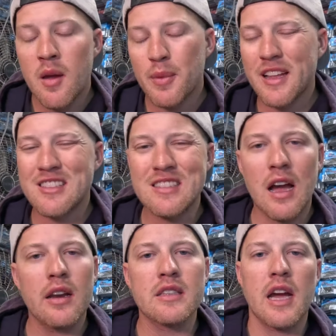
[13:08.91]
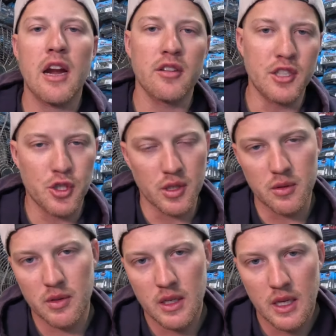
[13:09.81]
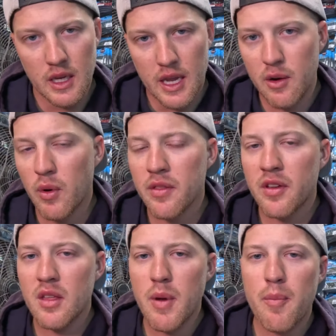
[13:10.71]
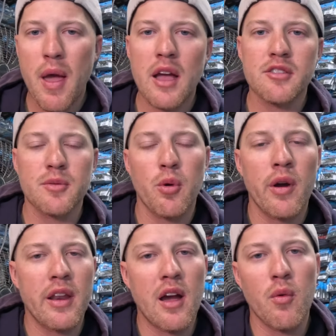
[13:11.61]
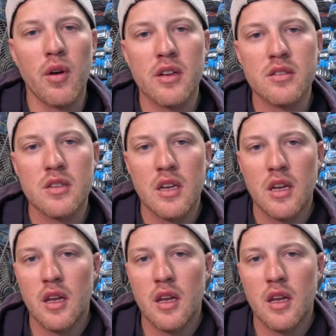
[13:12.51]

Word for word: But that's not entirely true. And one thing that my pastor pointed out was